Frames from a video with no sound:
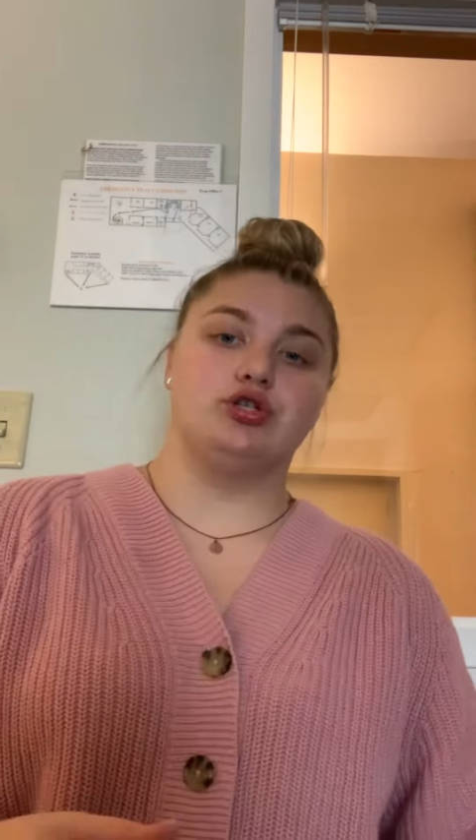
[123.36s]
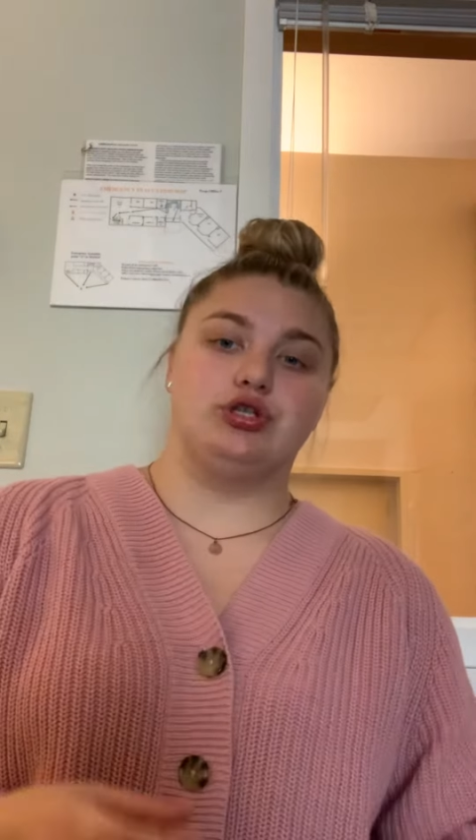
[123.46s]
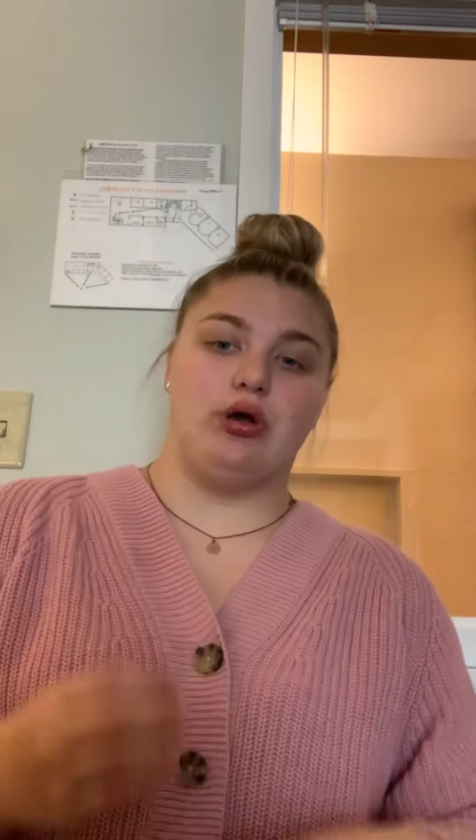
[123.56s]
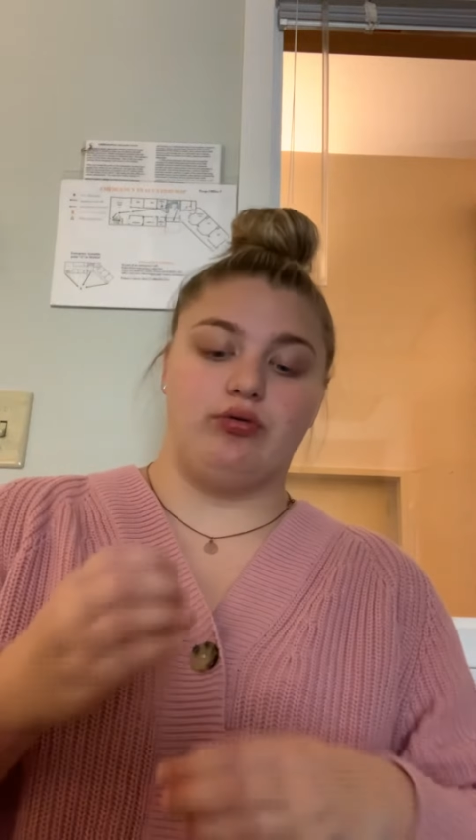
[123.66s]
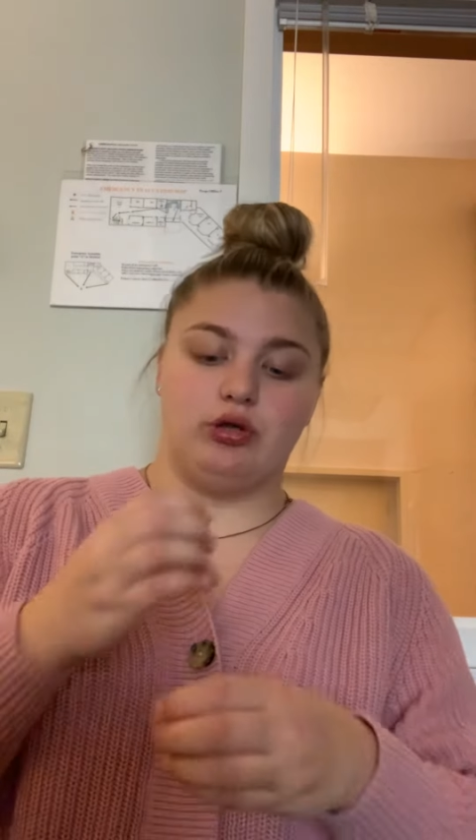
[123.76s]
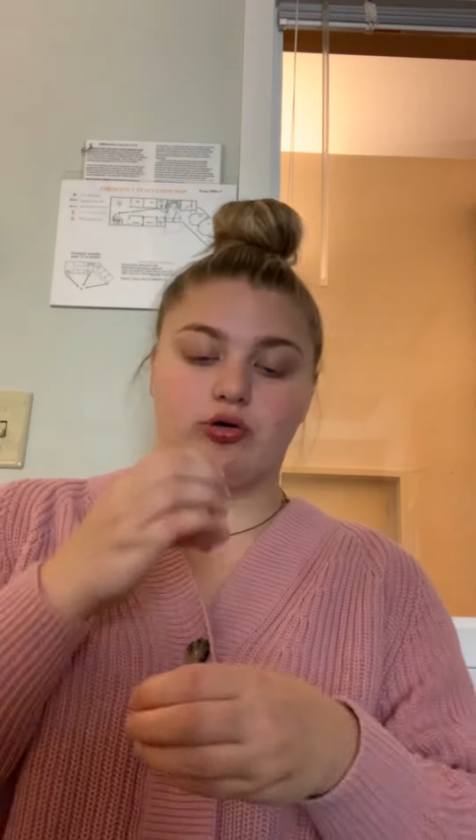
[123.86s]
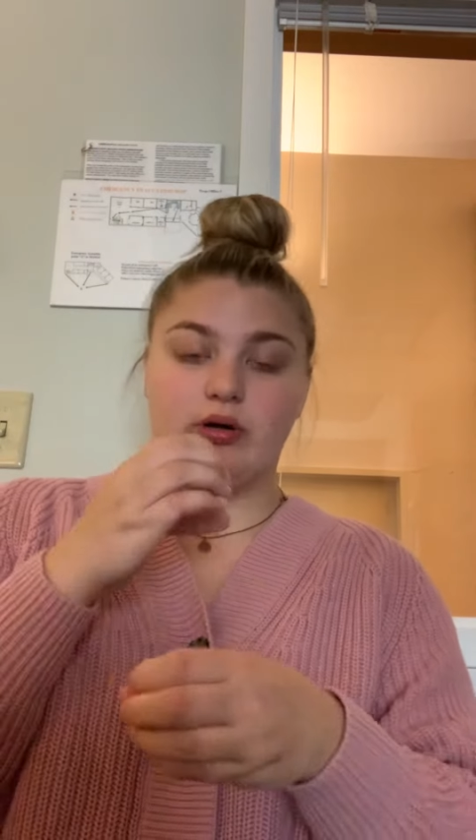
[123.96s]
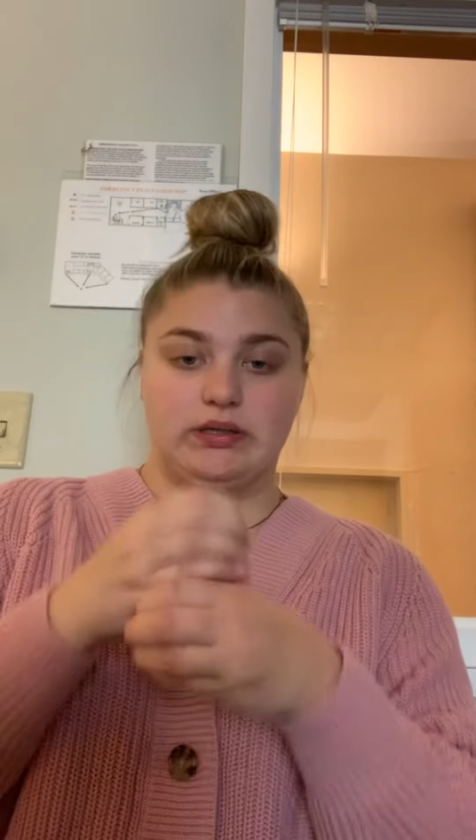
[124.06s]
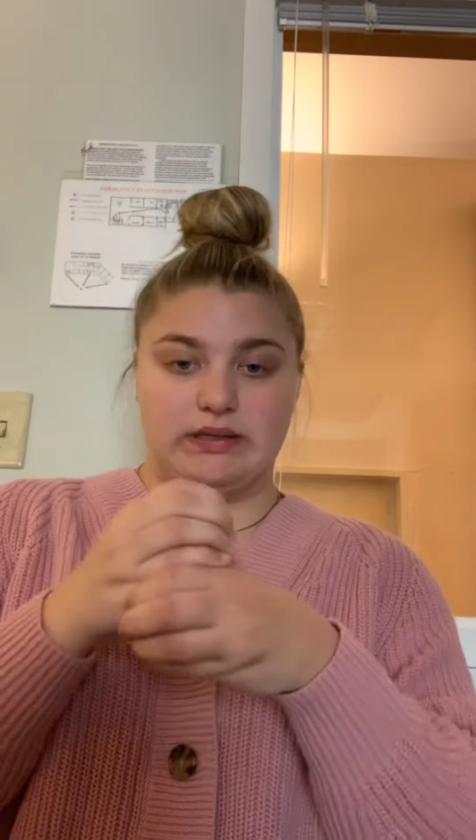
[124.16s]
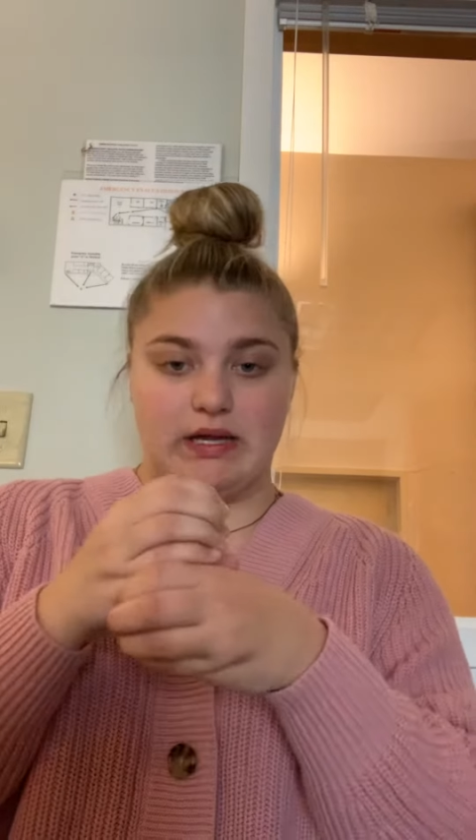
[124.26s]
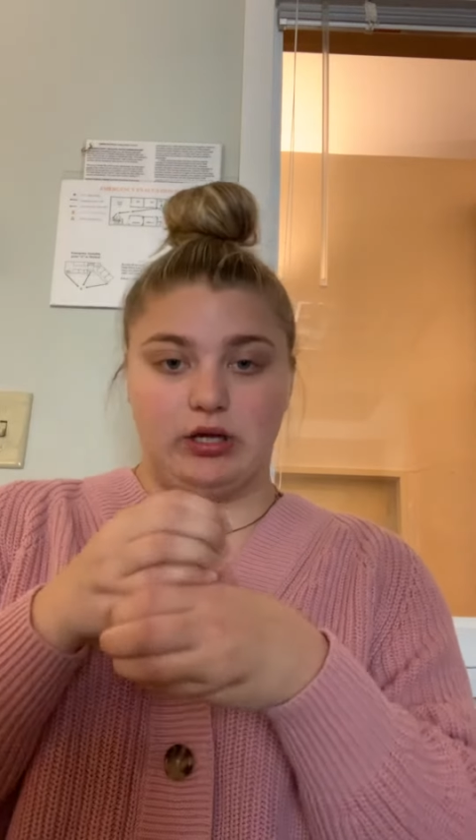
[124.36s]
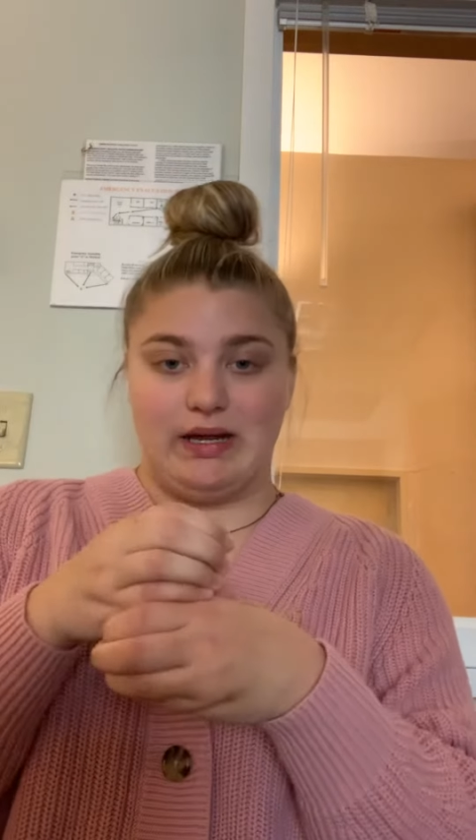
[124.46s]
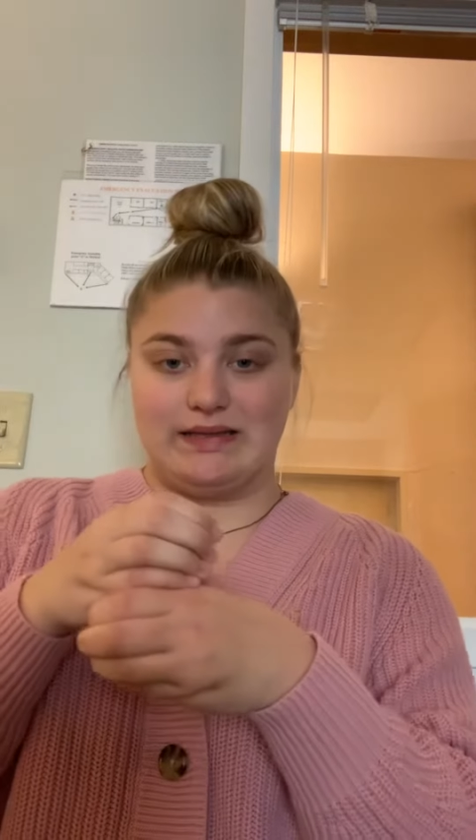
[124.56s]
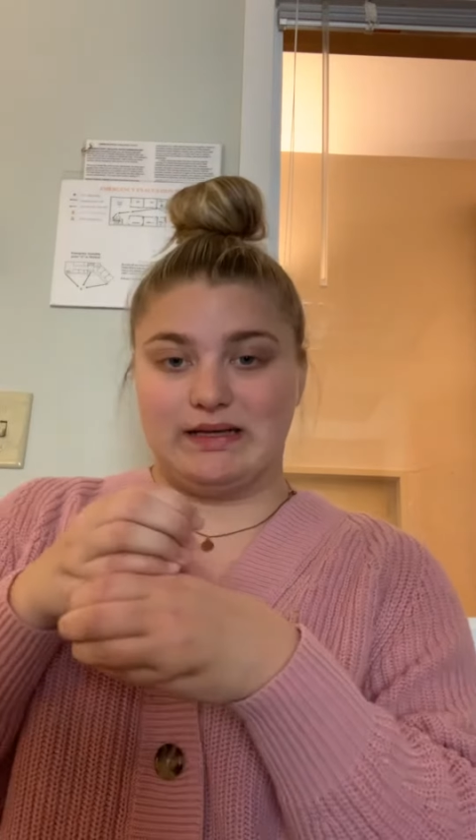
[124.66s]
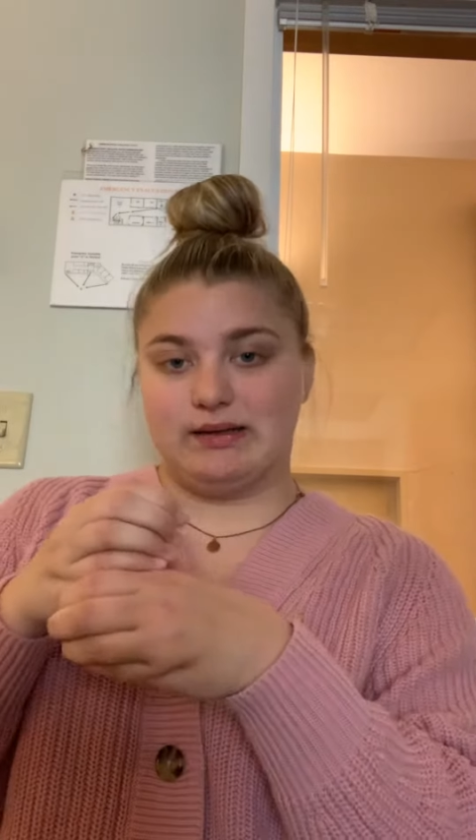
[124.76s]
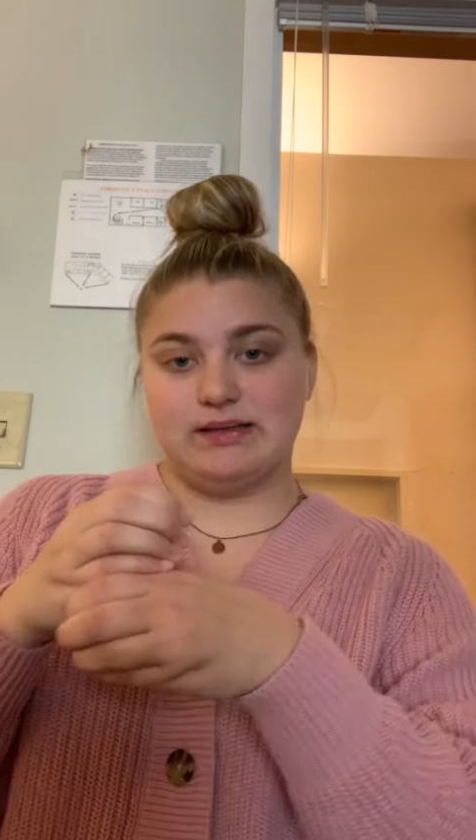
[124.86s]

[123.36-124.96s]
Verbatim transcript: So you're going to take your hands like